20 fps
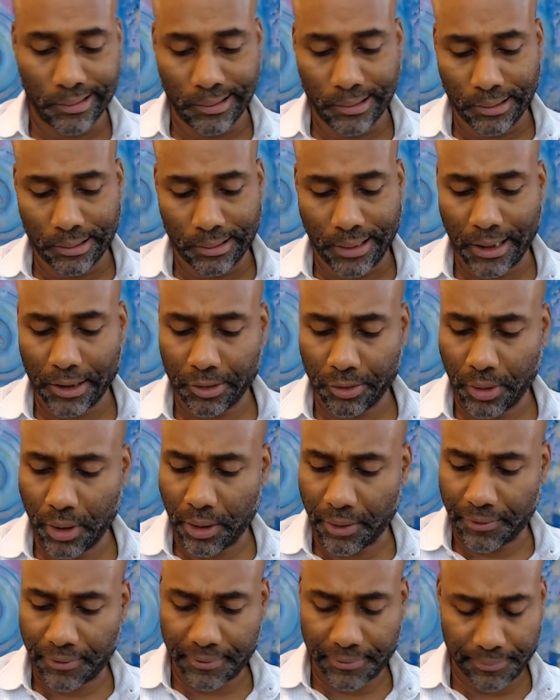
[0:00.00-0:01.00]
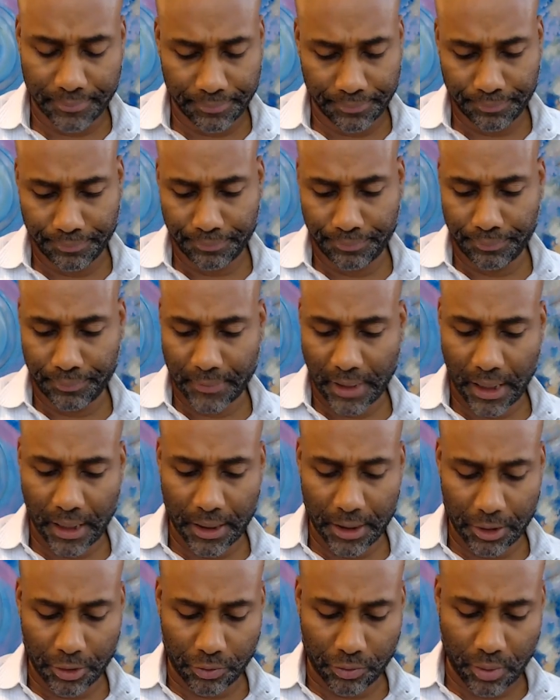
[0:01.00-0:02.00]
That's rough. That
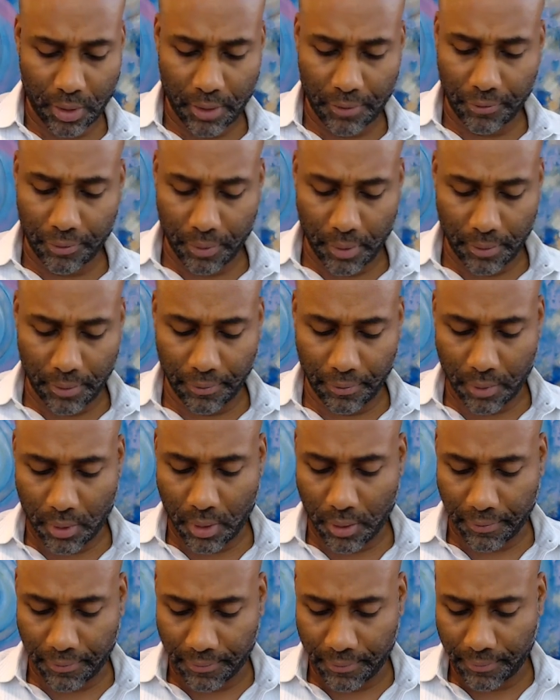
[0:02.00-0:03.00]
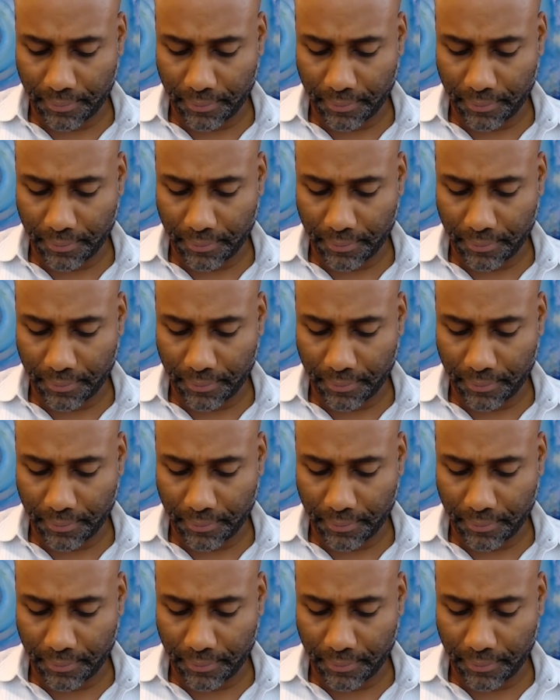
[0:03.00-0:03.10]
is rough, rough, rough